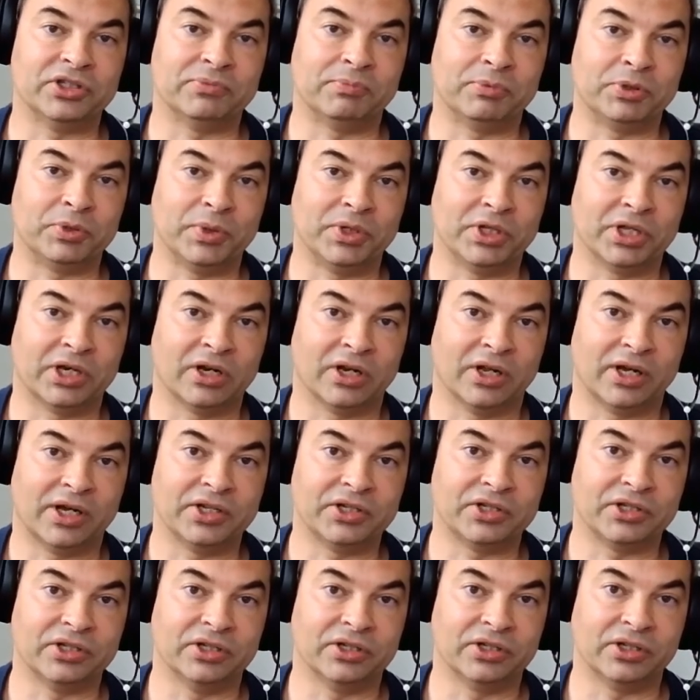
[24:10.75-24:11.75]
between the
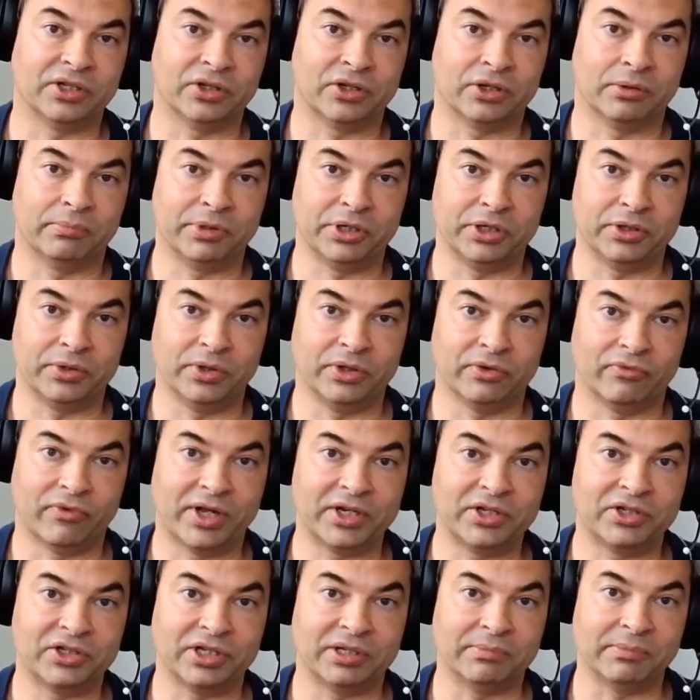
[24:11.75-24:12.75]
client and the company doing the
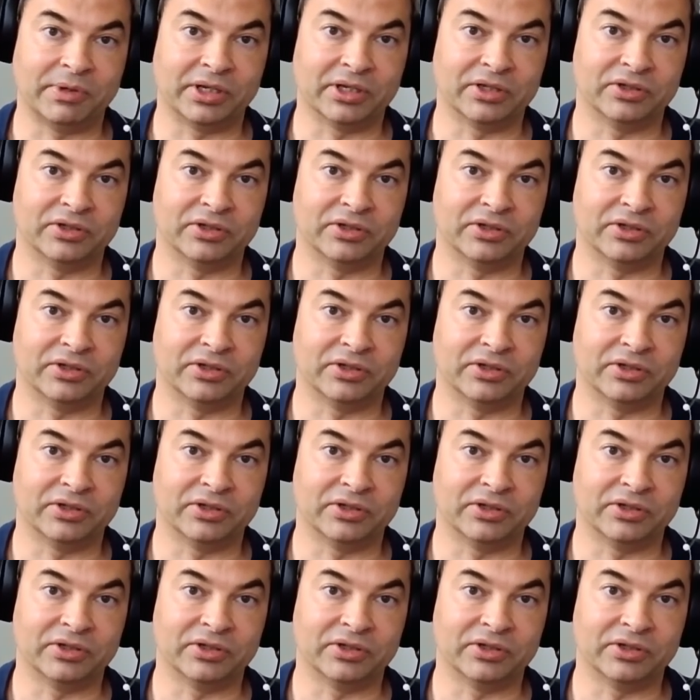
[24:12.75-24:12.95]
red teaming,